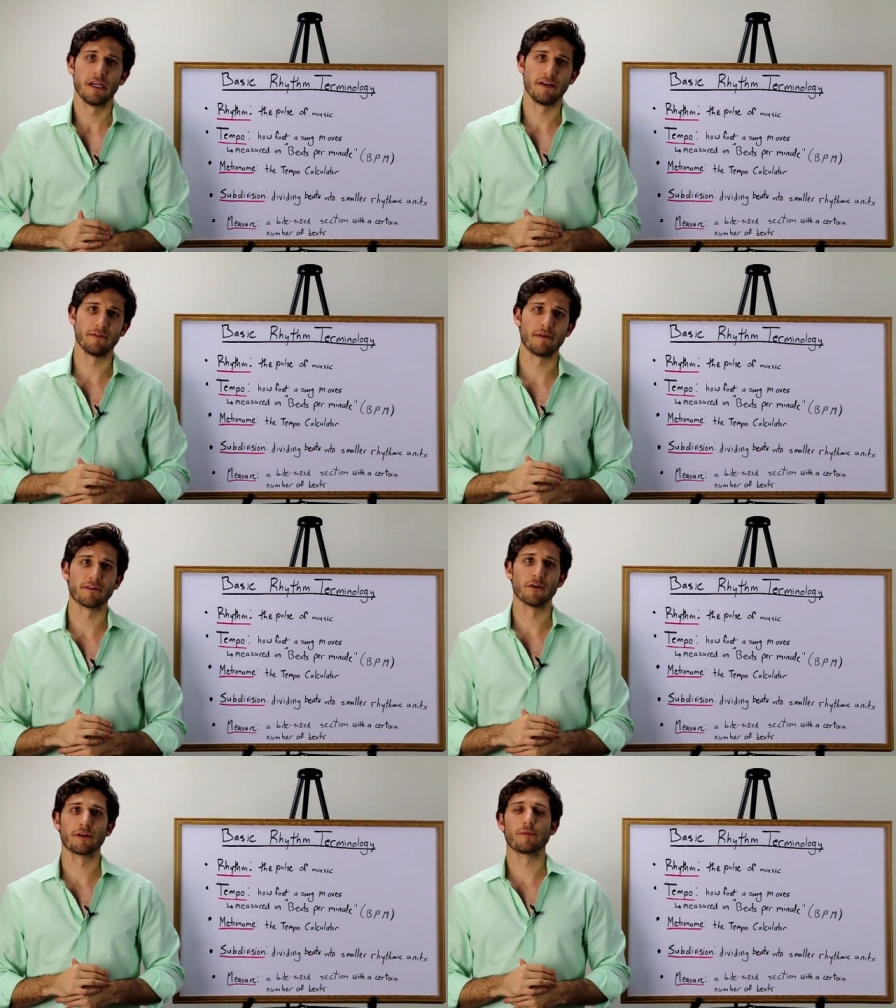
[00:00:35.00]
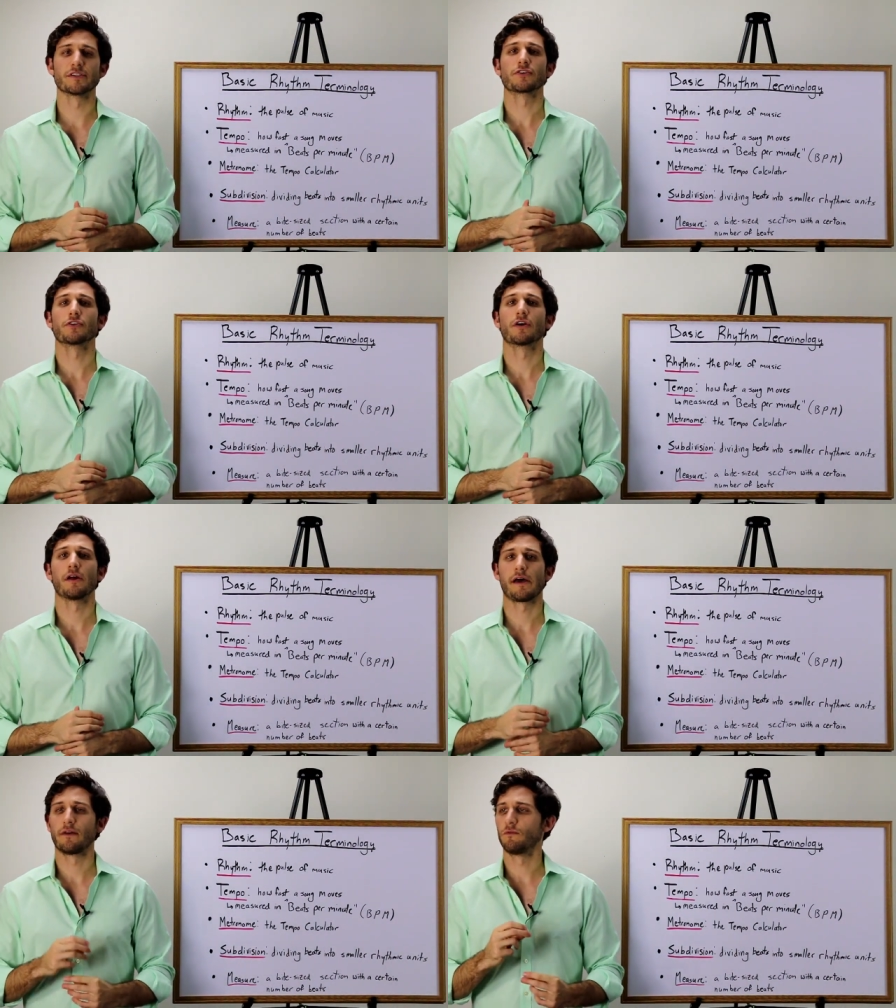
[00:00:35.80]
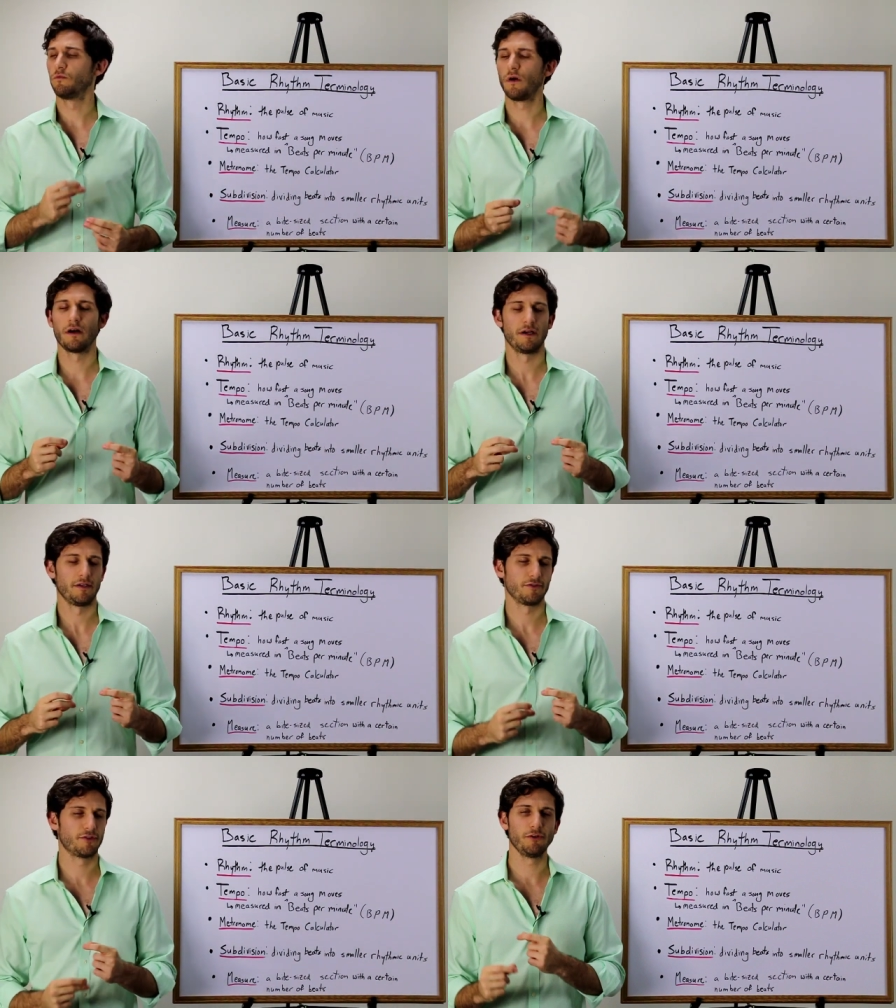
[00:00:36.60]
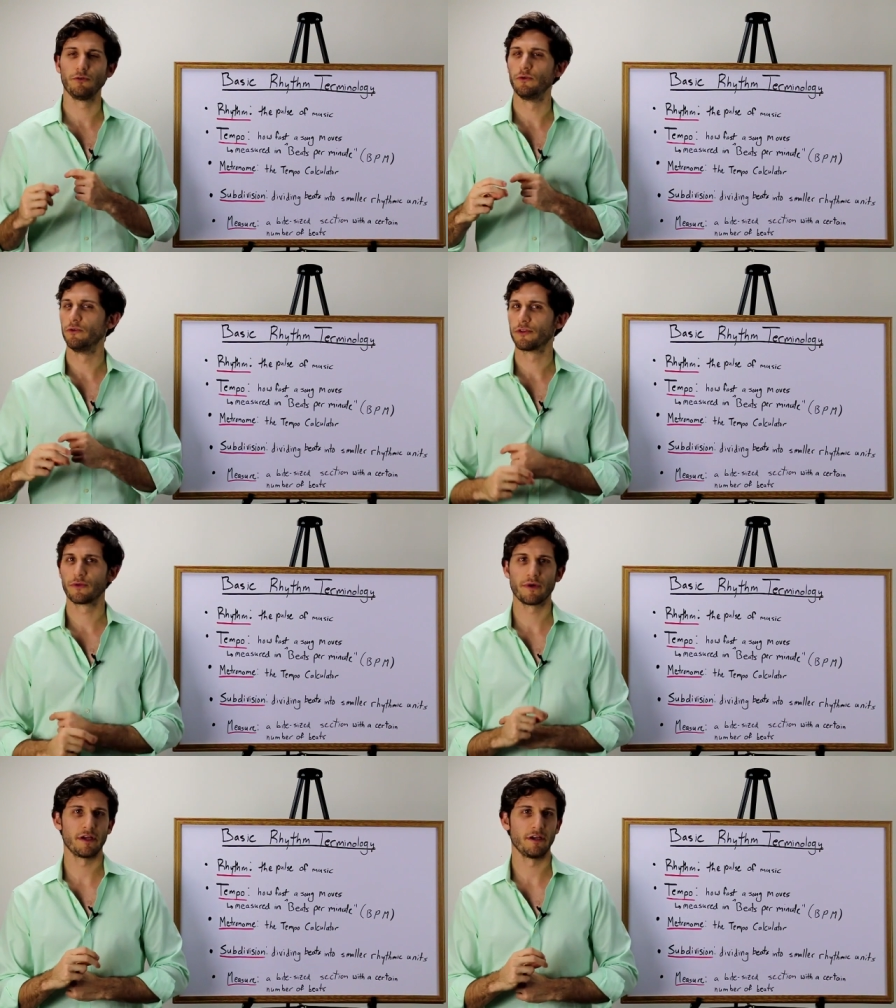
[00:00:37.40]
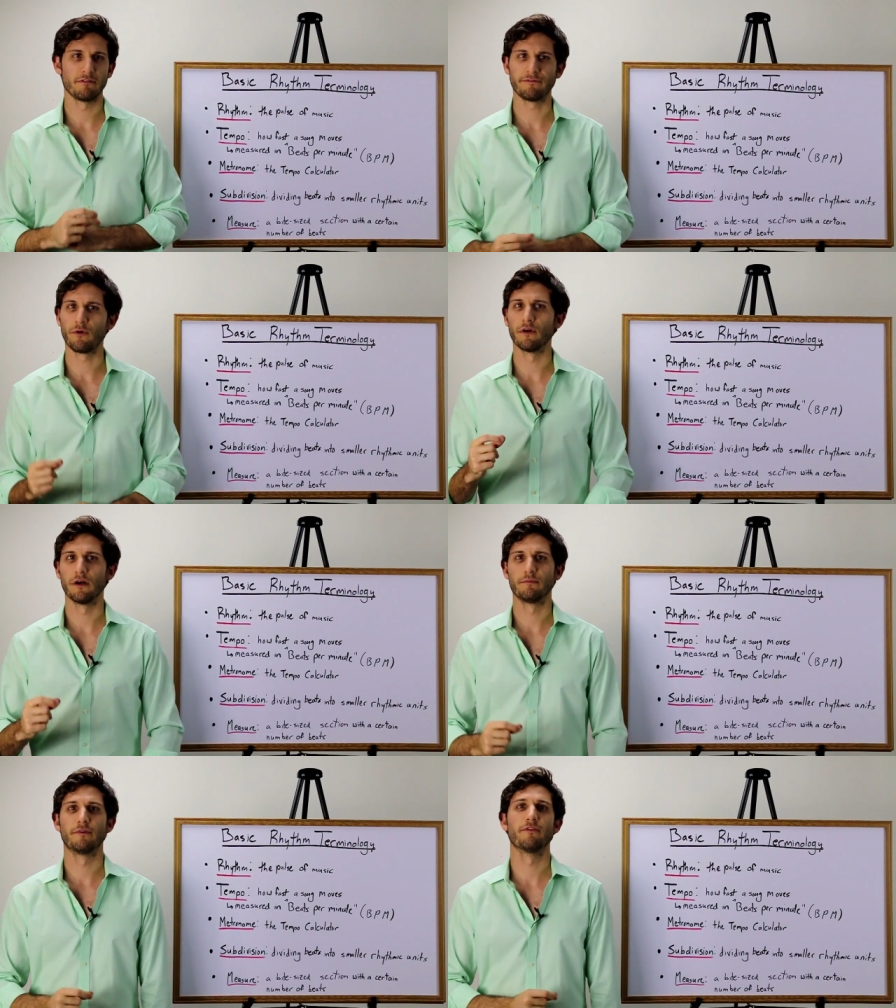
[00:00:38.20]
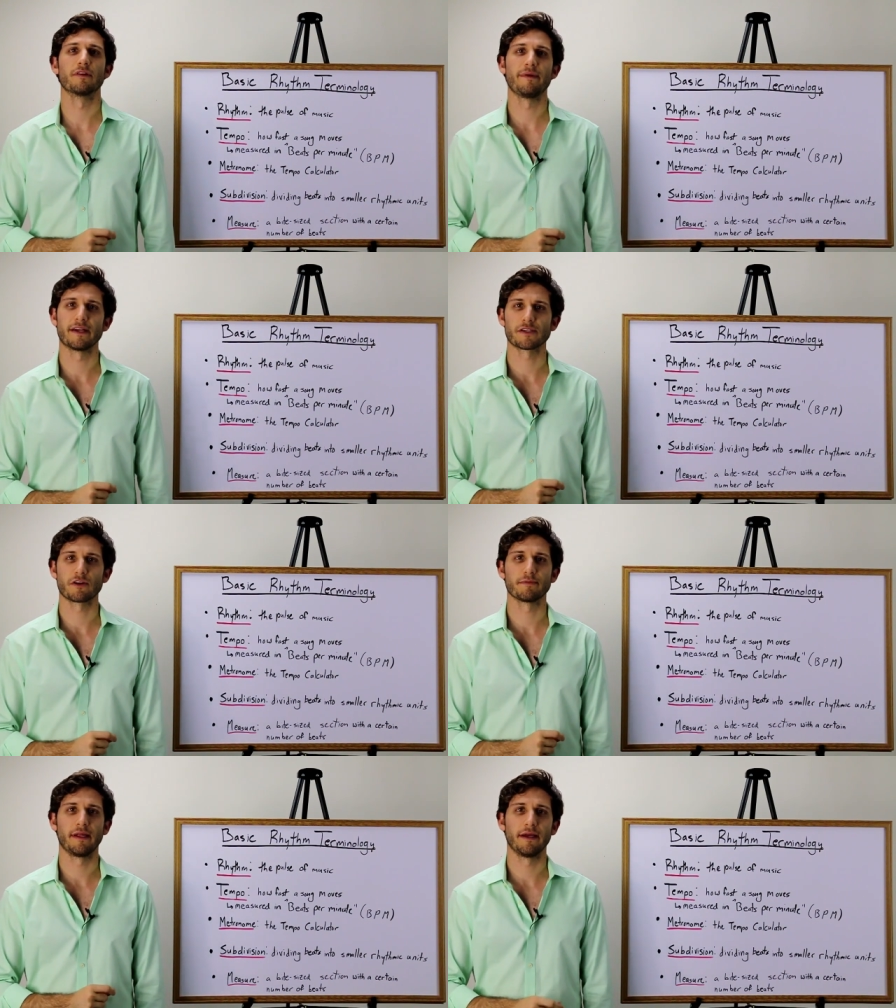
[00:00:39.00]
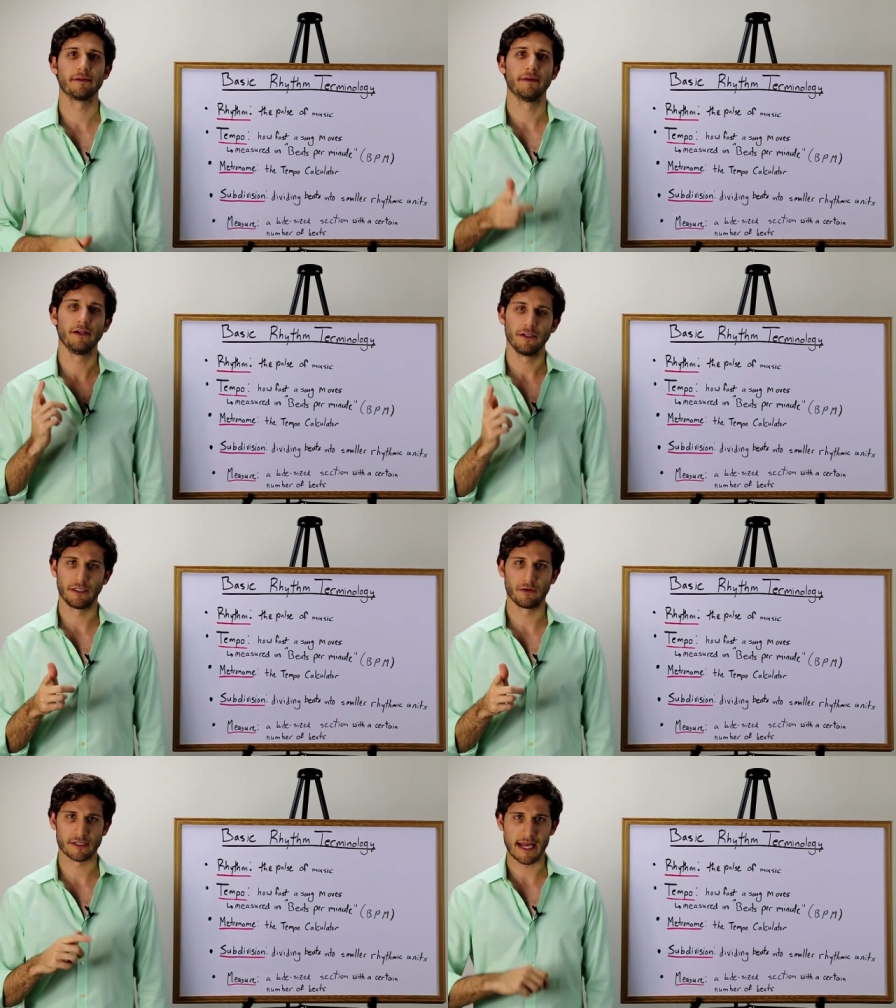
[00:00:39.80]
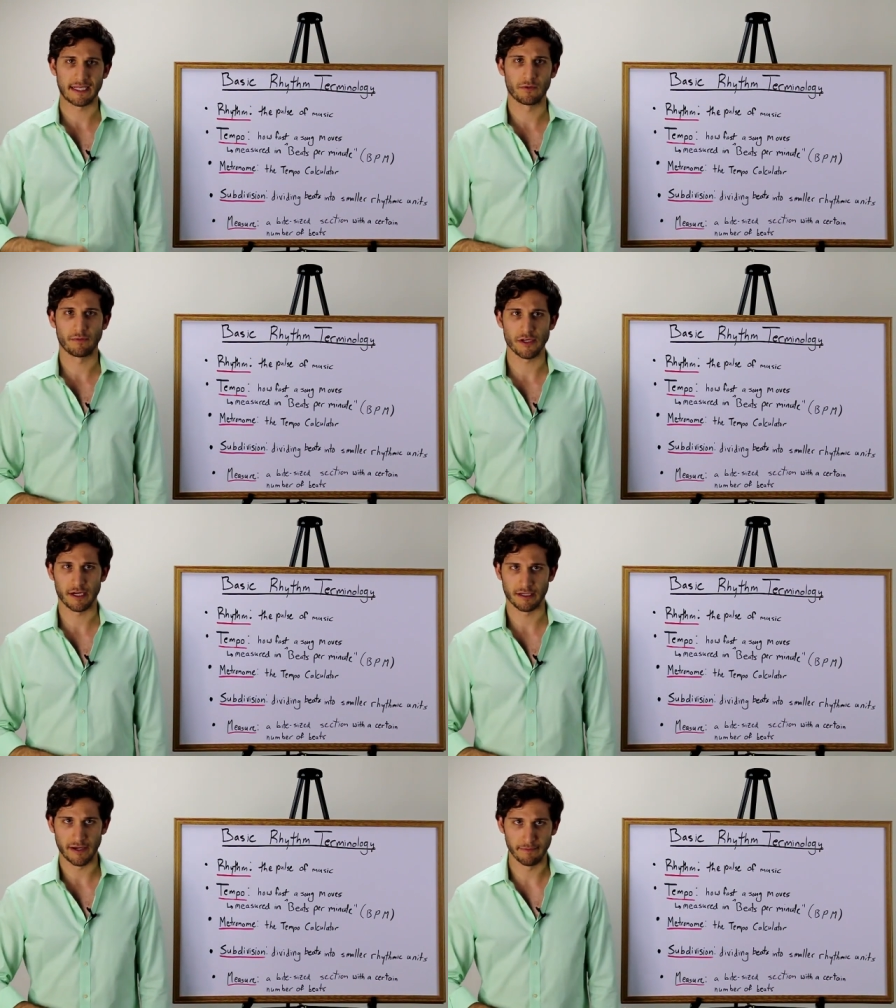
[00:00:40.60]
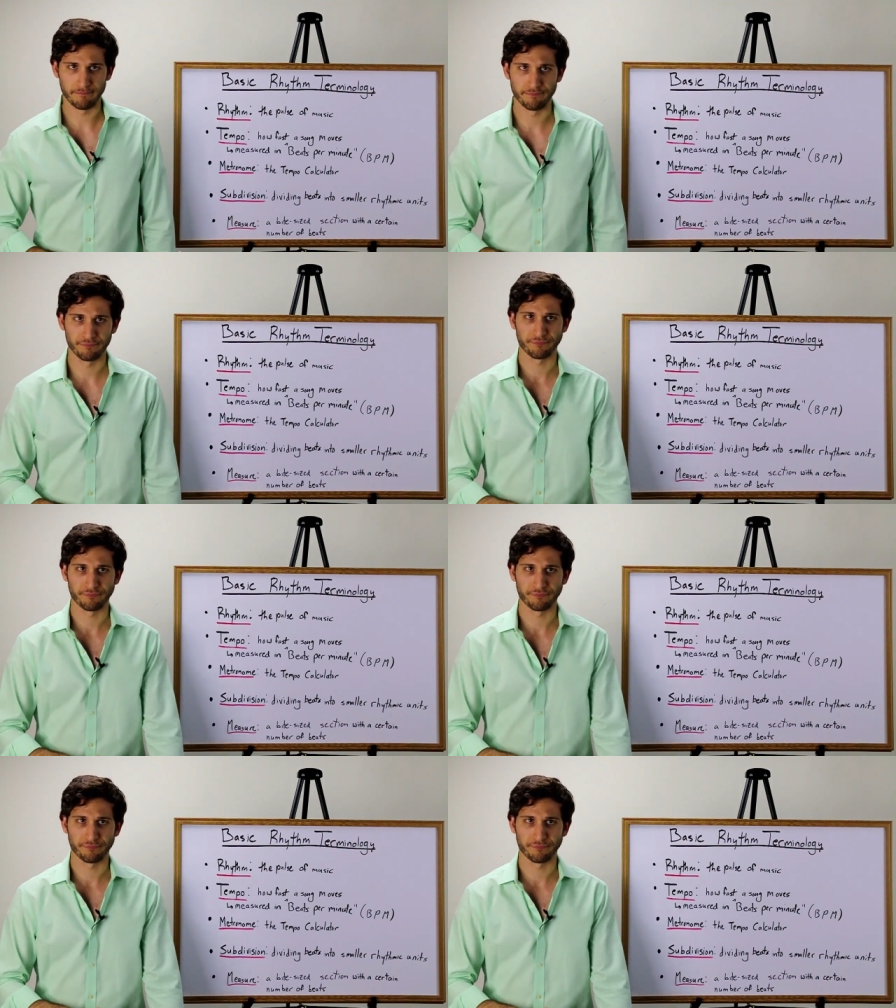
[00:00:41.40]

If you've ever heard a musician call out 1, 2, 3, 4 before the band starts playing, you know exactly what I'm talking about.